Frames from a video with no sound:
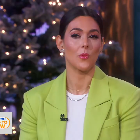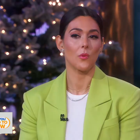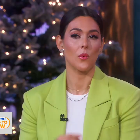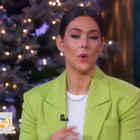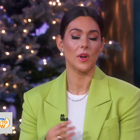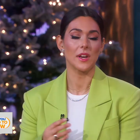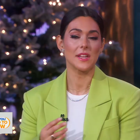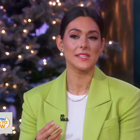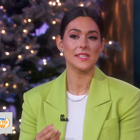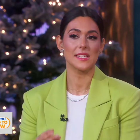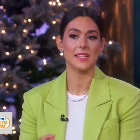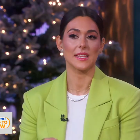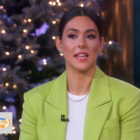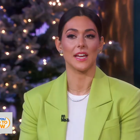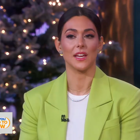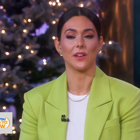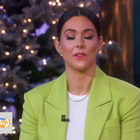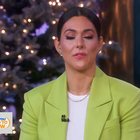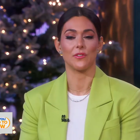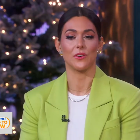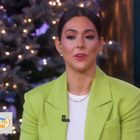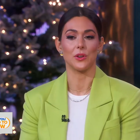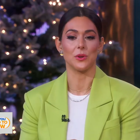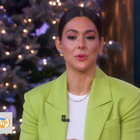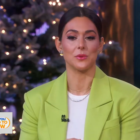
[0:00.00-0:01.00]
What is it
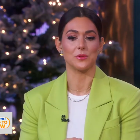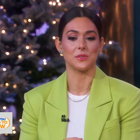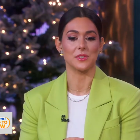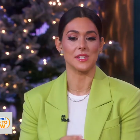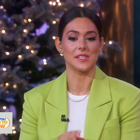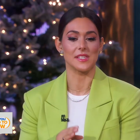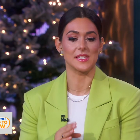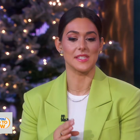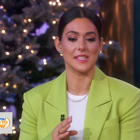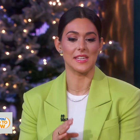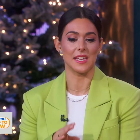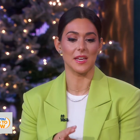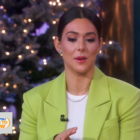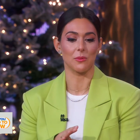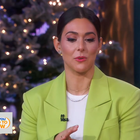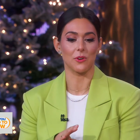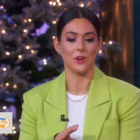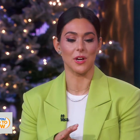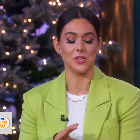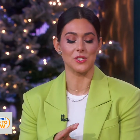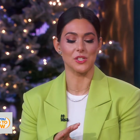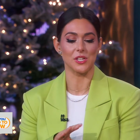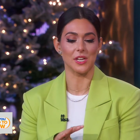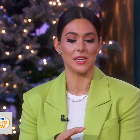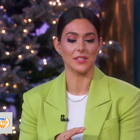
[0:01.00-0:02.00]
like for you to see a
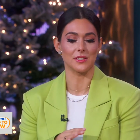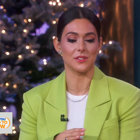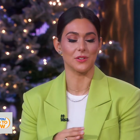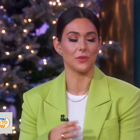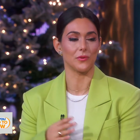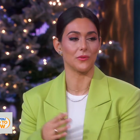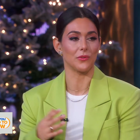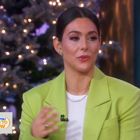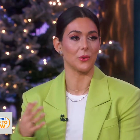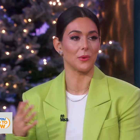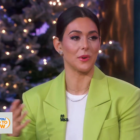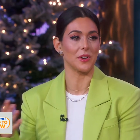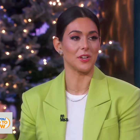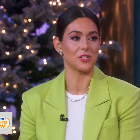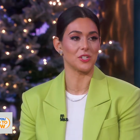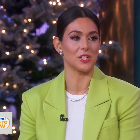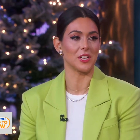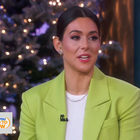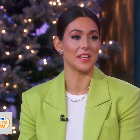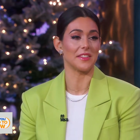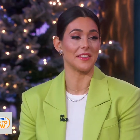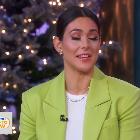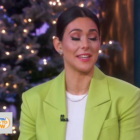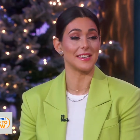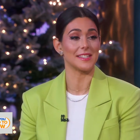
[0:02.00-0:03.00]
project to
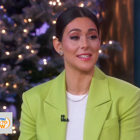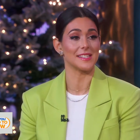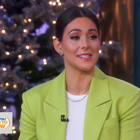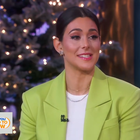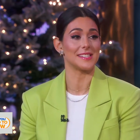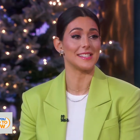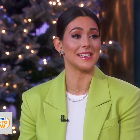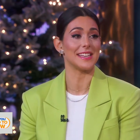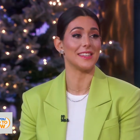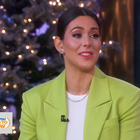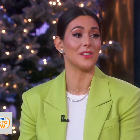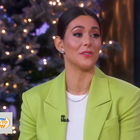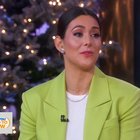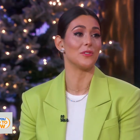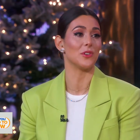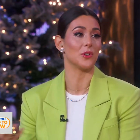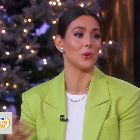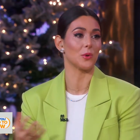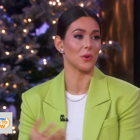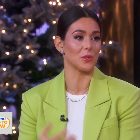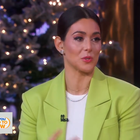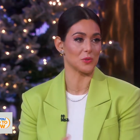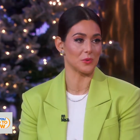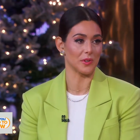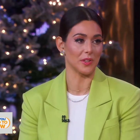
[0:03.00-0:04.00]
fruition and then to see the
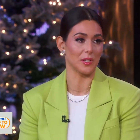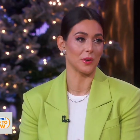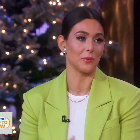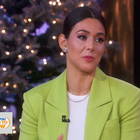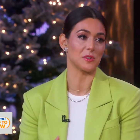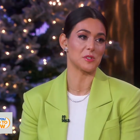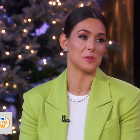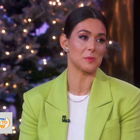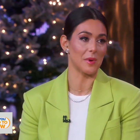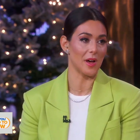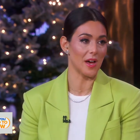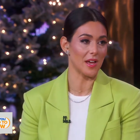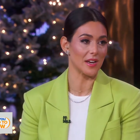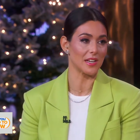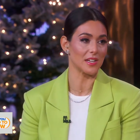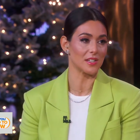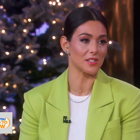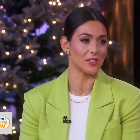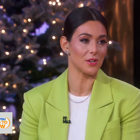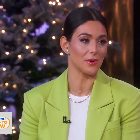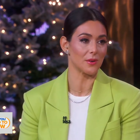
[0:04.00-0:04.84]
viewers really responding to